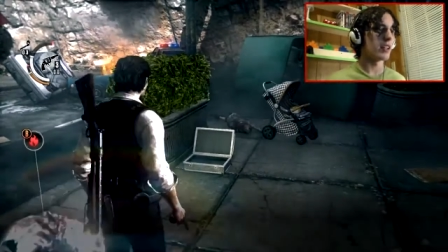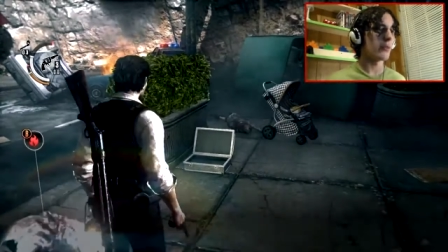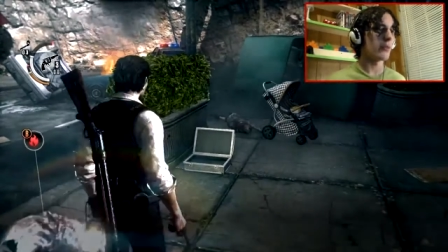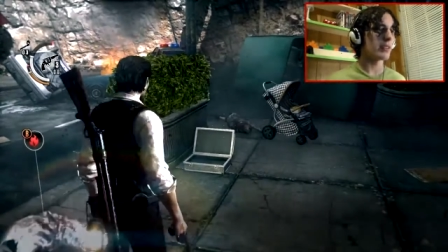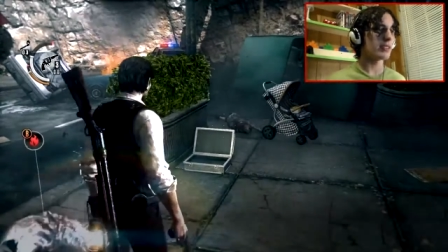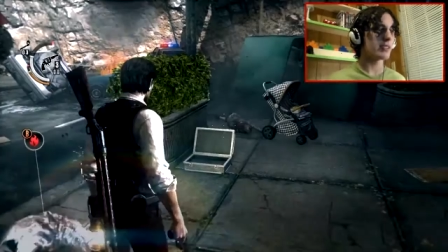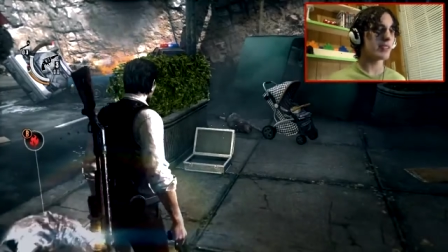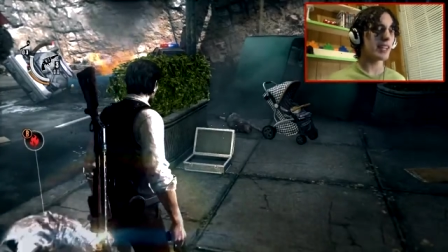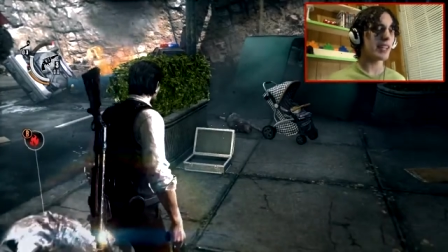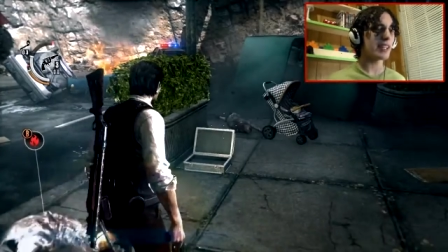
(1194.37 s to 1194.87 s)

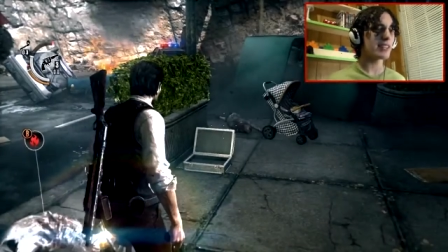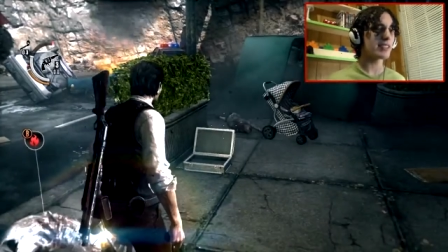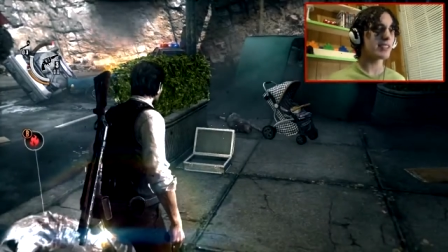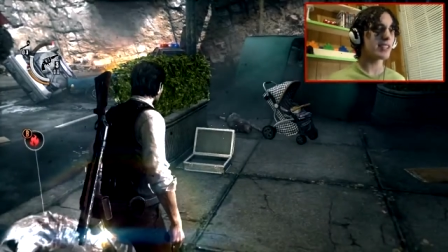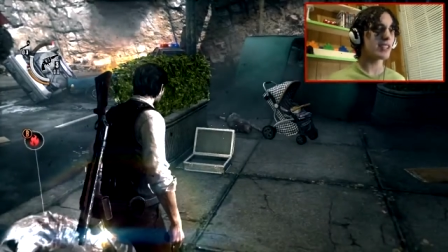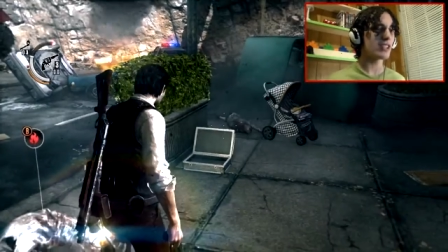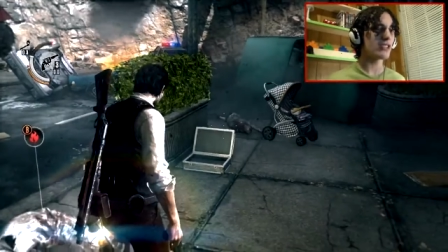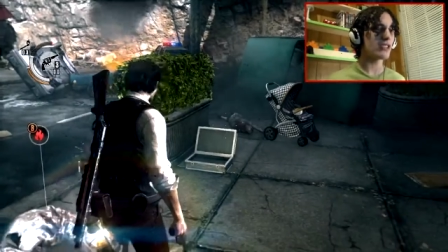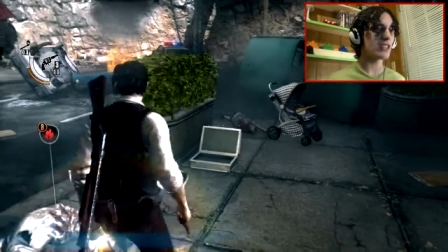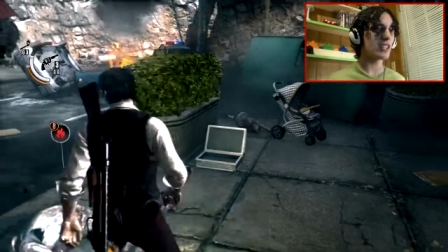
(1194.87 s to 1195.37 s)
What did they
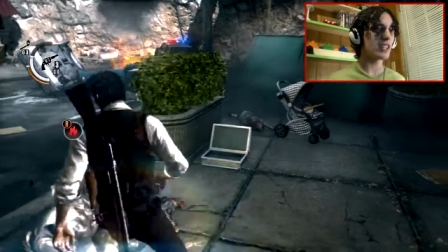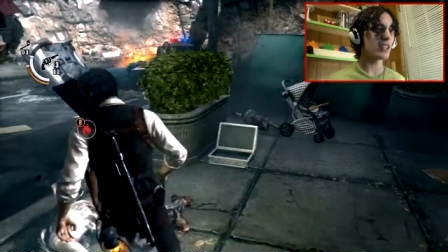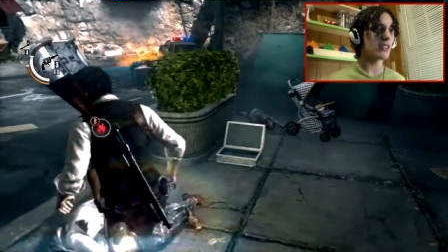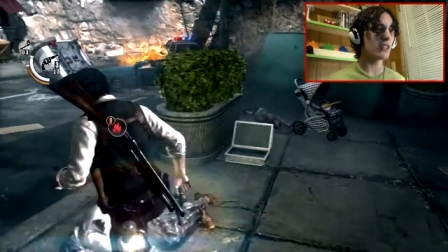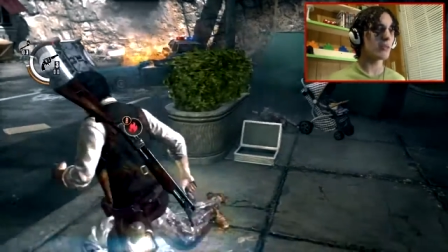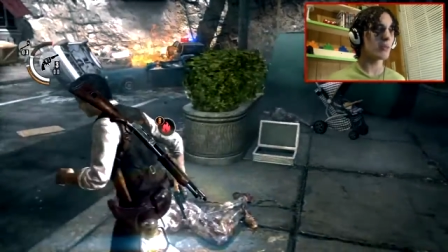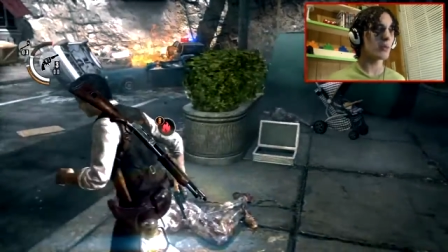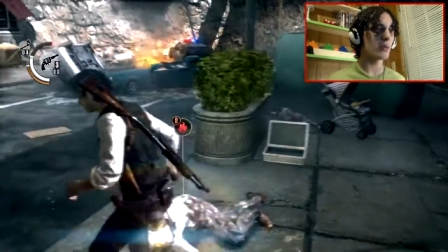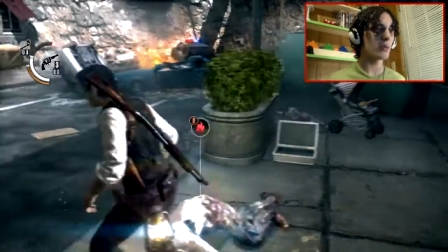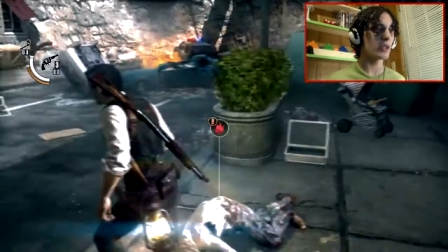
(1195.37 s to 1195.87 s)
seriously kill
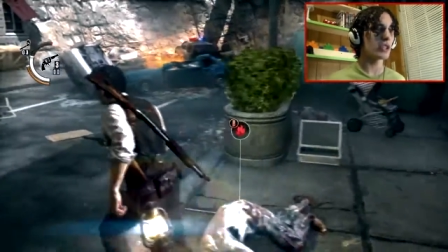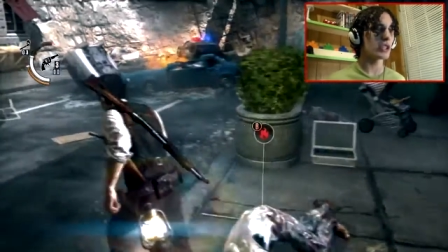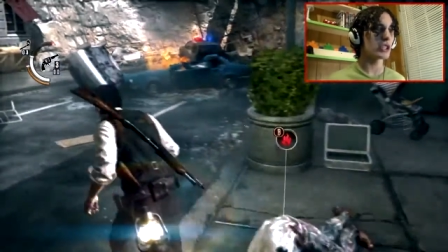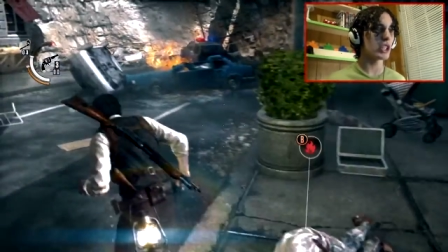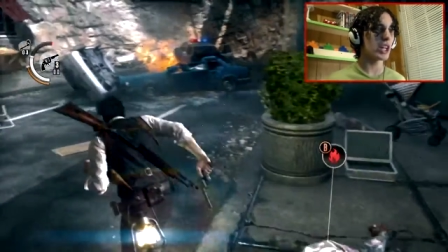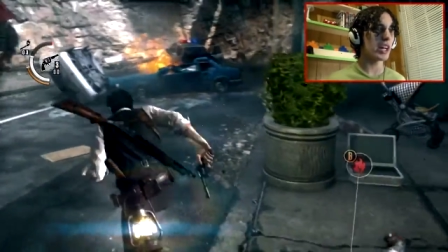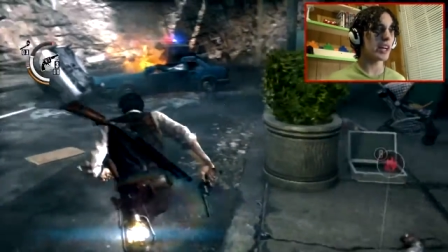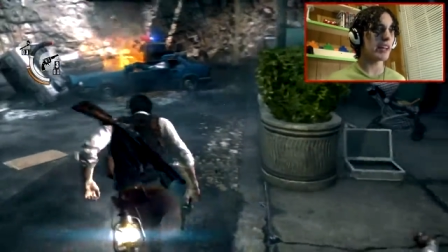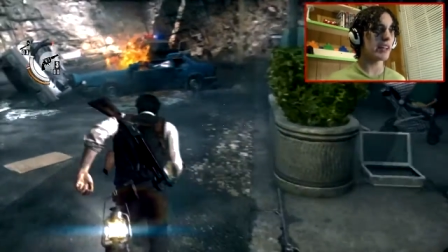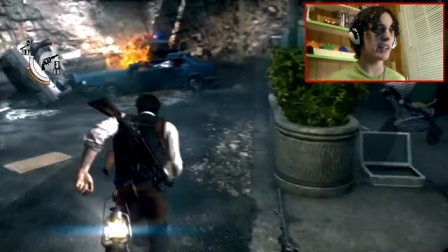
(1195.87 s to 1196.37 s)
him in one
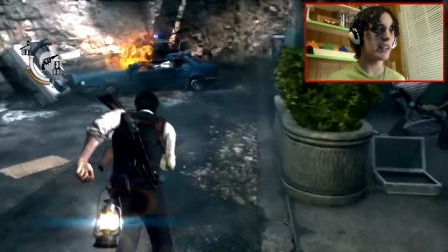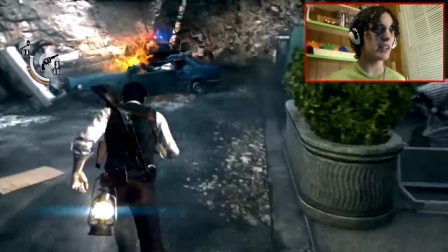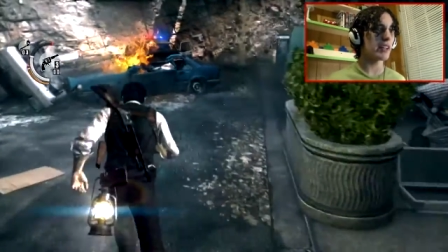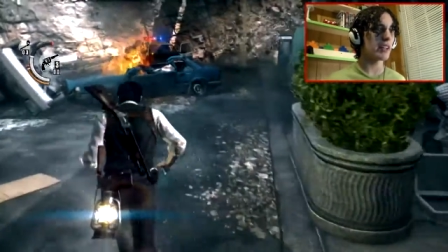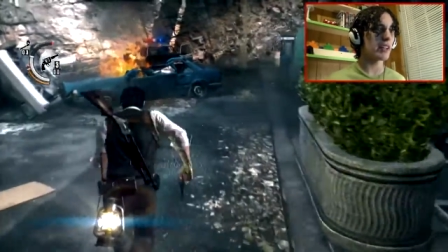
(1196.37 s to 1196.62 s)
shot?